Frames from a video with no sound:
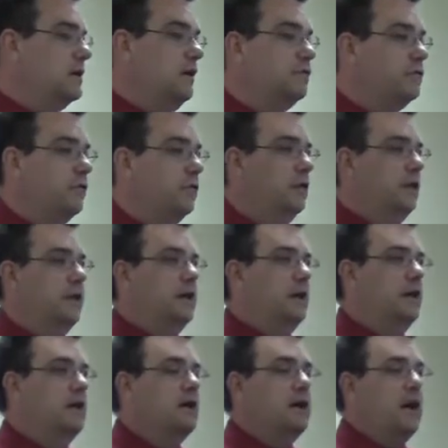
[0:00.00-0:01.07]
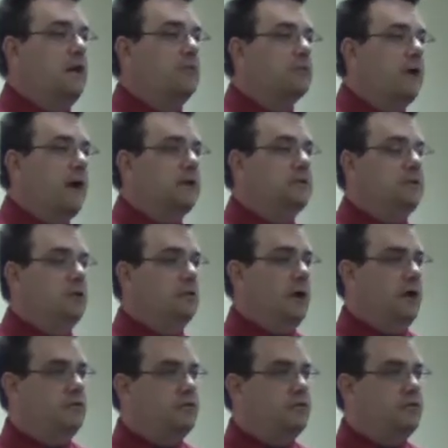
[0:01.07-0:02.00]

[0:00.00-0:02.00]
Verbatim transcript: and folia and recto and